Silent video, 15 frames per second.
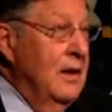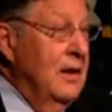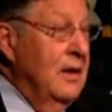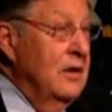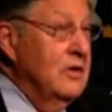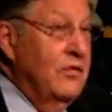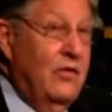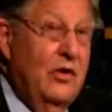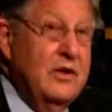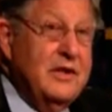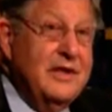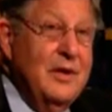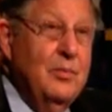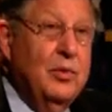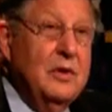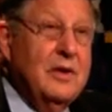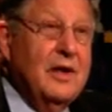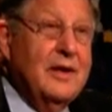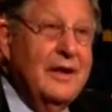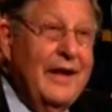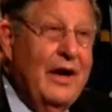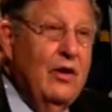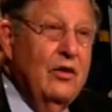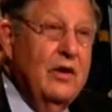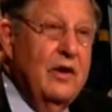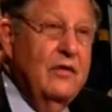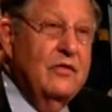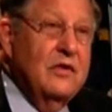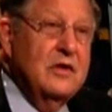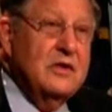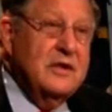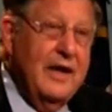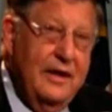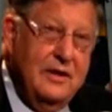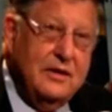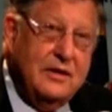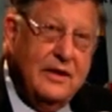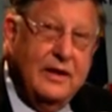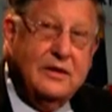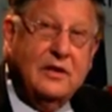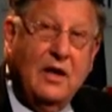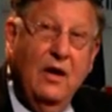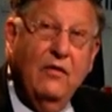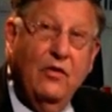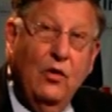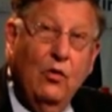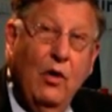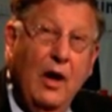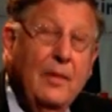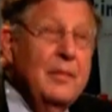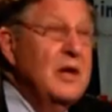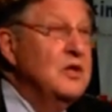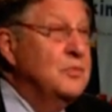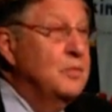There's a very simple declarative sentence that's Governor Romney's